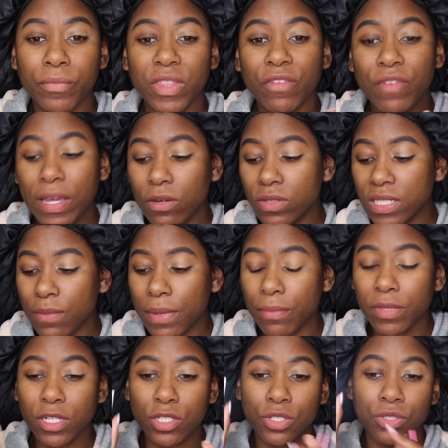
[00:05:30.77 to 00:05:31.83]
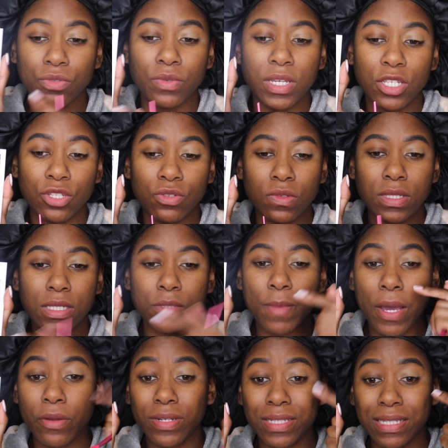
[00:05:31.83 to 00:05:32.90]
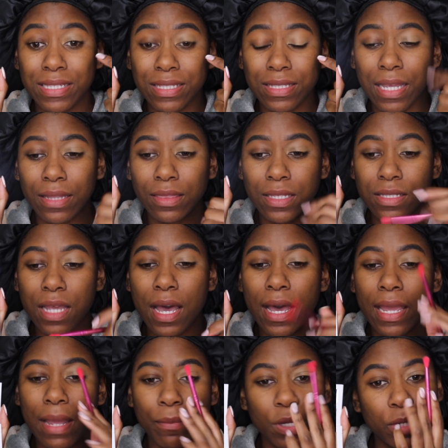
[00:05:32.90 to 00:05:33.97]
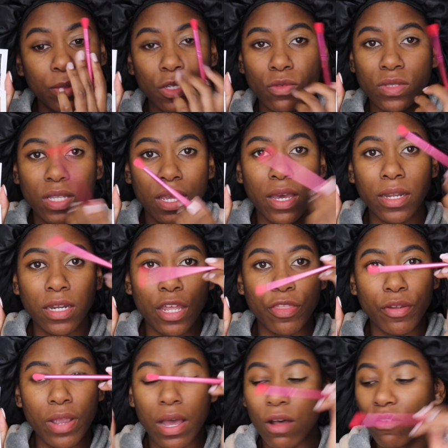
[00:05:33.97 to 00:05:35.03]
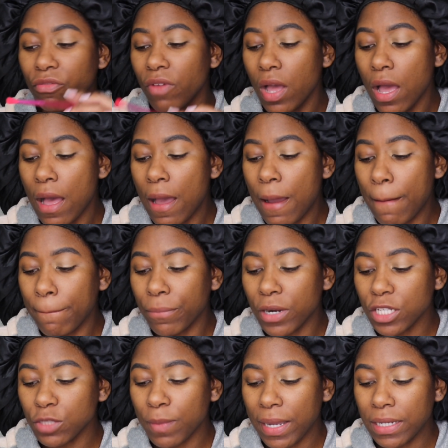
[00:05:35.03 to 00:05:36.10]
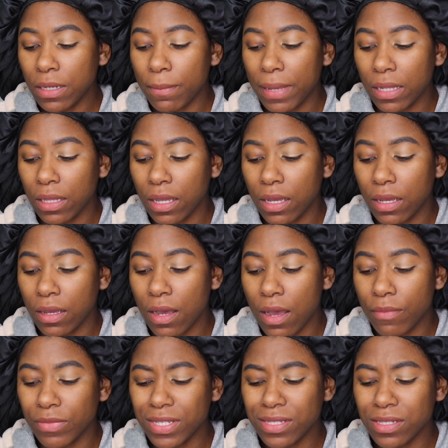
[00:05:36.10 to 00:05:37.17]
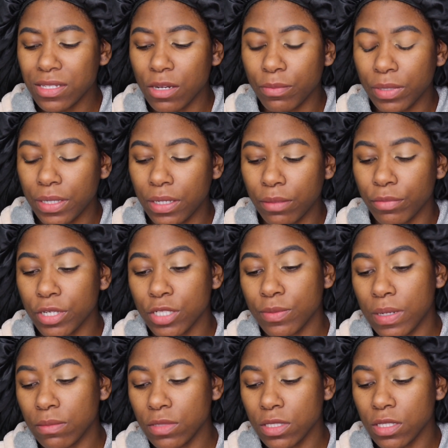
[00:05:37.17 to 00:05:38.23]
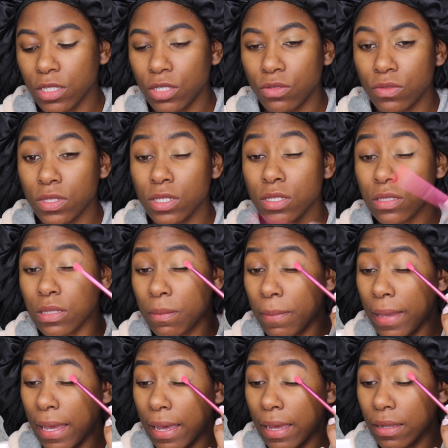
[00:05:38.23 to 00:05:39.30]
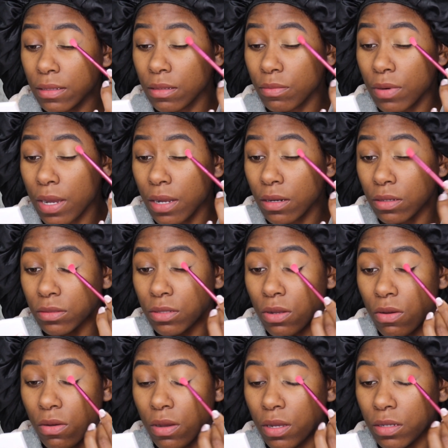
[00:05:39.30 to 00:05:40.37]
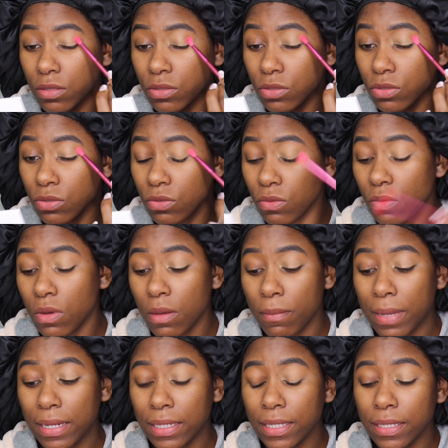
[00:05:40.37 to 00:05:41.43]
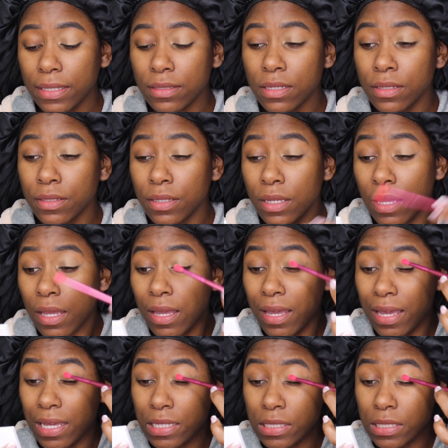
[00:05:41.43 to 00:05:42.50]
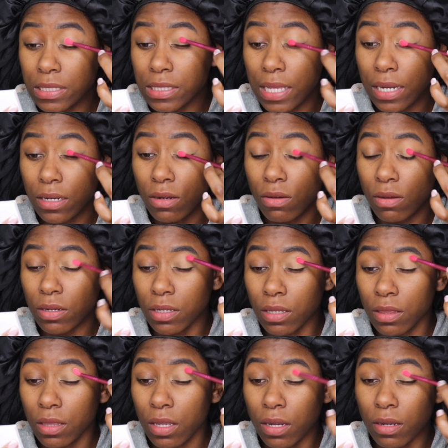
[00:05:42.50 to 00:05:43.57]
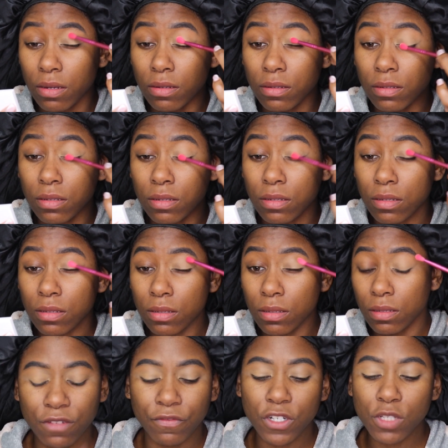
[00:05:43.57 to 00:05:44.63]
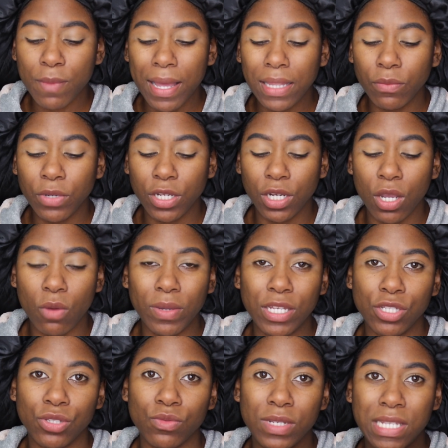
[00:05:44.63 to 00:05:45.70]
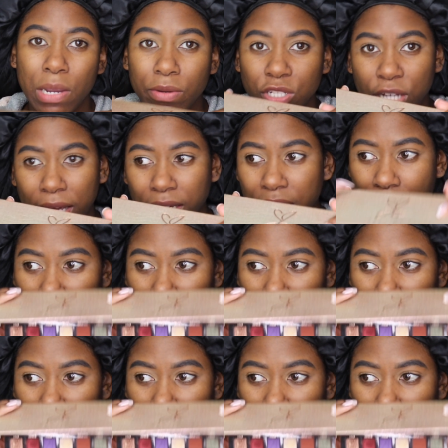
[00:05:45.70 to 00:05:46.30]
The final step I'm gonna do is use this powder to set this eye. I'm gonna be using another e.l.f. brush by Nabella. This is their blending brush, but I'm just gonna use it just to pat the product onto my lid and set it on in there. The first palette we're gonna go into is our Jackie